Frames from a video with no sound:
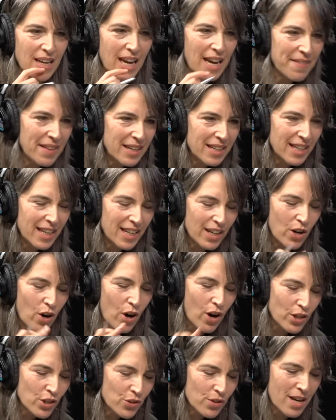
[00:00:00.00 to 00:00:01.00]
And then in
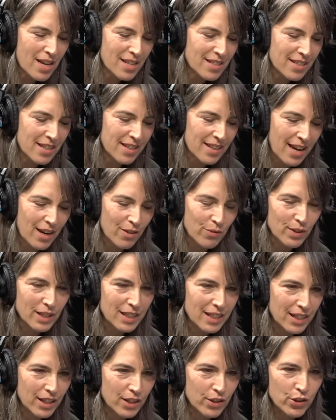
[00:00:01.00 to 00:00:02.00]
contrast to that,
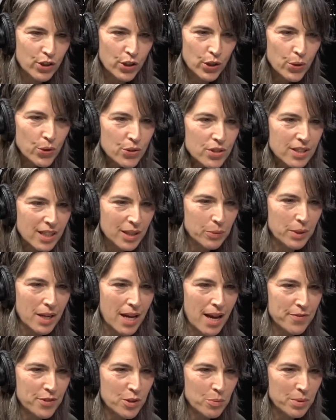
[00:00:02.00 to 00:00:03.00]
really hugely would
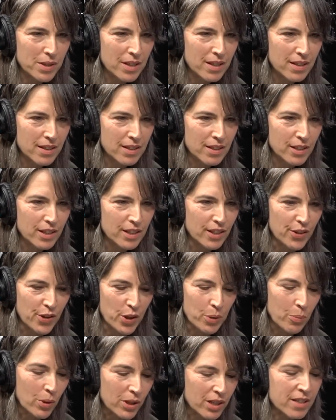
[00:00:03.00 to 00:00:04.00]
have to be,
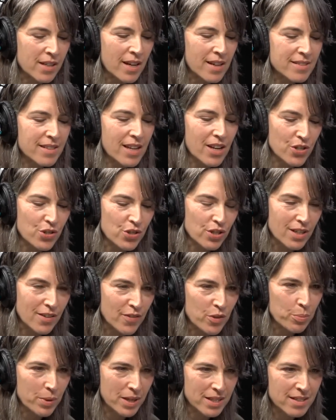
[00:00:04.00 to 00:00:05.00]
the monetization of
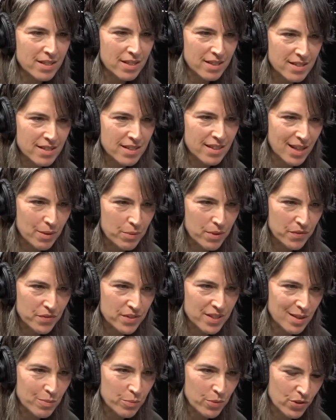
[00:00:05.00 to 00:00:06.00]
the presidency that we've
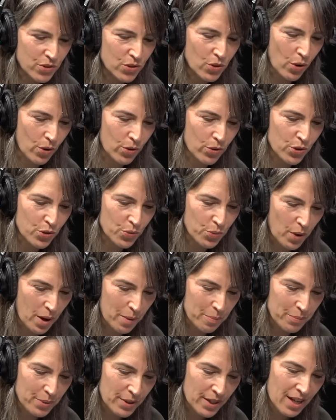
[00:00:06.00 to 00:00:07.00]
seen with Donald
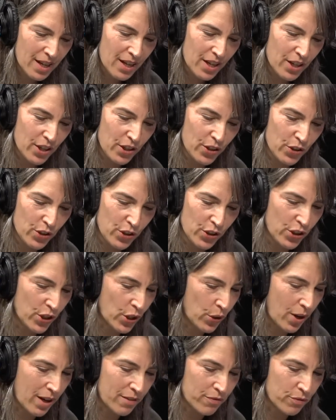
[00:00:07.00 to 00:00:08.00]
Trump.
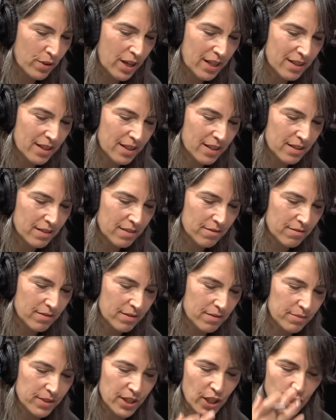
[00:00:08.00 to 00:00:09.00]
I've read that,
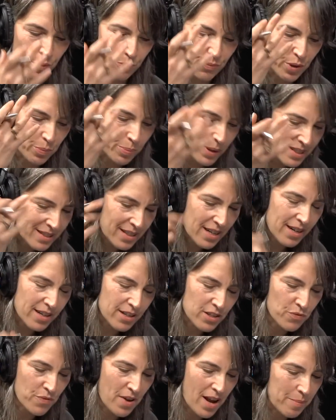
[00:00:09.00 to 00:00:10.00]
the president and
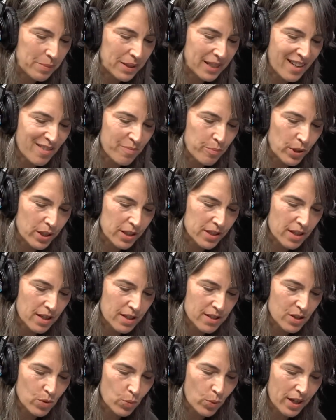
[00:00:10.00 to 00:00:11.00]
his family have
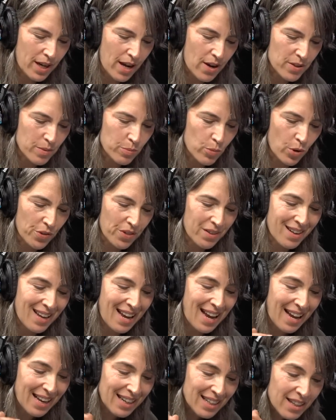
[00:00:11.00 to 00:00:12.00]
monetized the White House more than
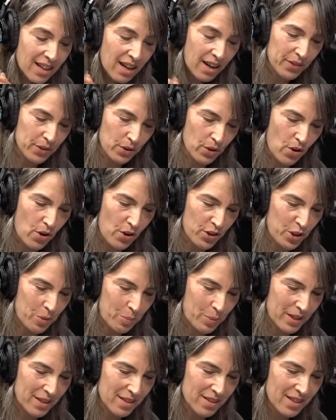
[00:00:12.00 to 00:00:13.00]
any other
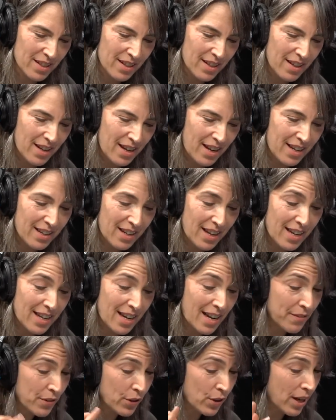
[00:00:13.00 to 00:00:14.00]
occupant. And
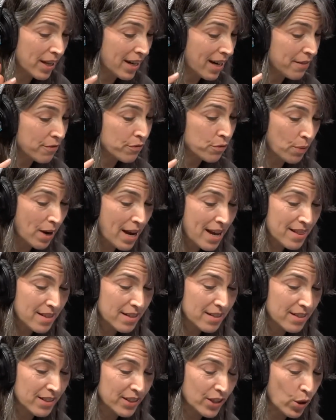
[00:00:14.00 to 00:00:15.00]
I've
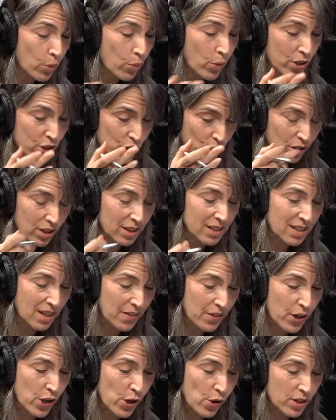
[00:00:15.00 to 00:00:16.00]
read, one journalist in
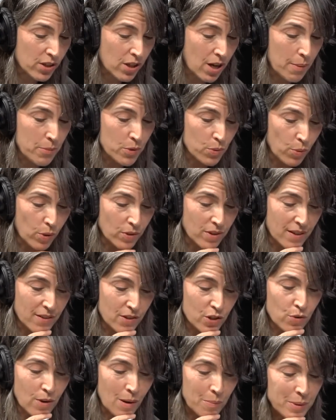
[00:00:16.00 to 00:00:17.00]
the New York Times wrote that
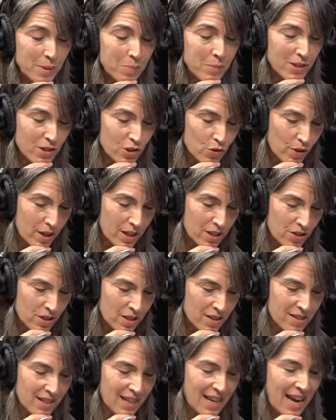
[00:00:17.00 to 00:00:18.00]
the Trump administration
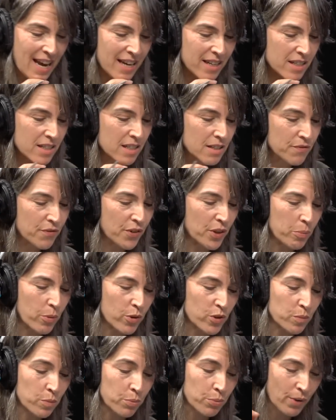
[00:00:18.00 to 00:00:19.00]
is a candidate for the
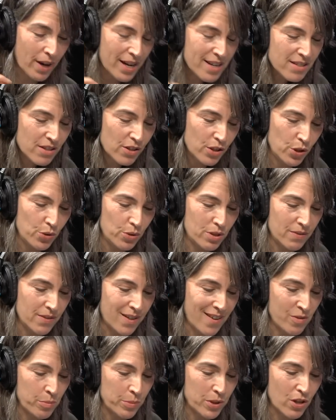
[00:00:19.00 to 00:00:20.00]
most brazen use of
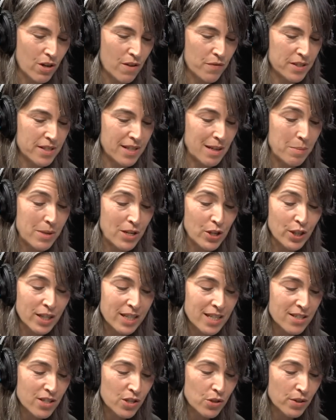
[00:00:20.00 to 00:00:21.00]
government office in American
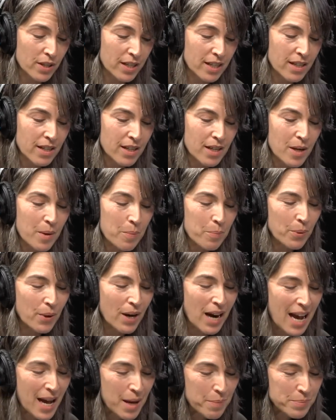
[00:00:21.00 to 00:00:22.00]
history,
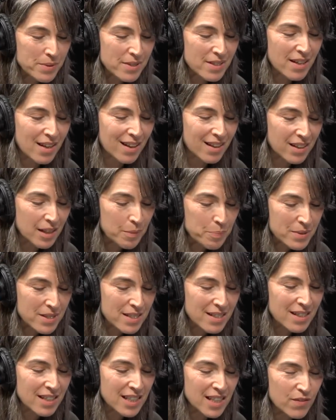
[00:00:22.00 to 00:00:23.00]
perhaps
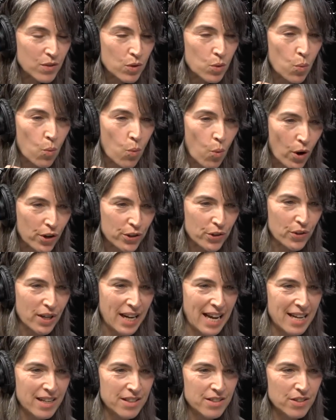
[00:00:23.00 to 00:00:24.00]
eclipsing even
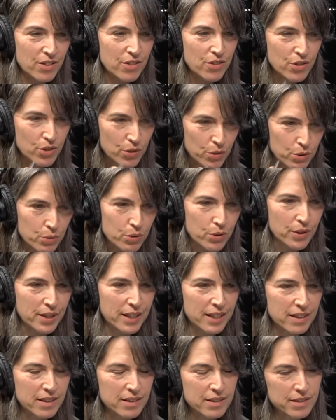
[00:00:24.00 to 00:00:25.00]
Watergate. Do you
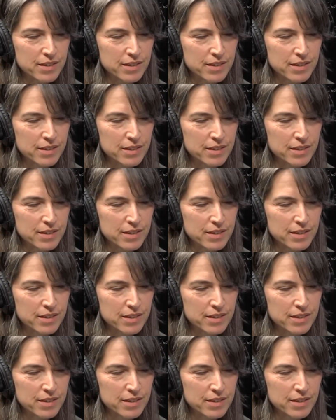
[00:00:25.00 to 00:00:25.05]
agree?